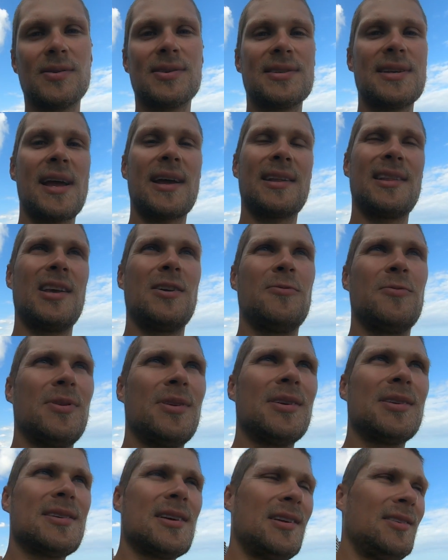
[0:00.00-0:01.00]
I was cycling
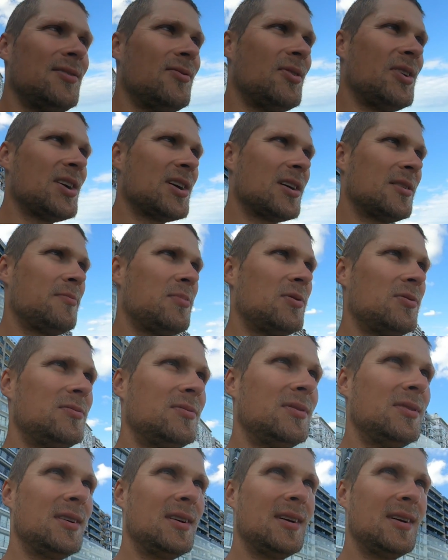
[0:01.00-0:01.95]
with this elderly couple,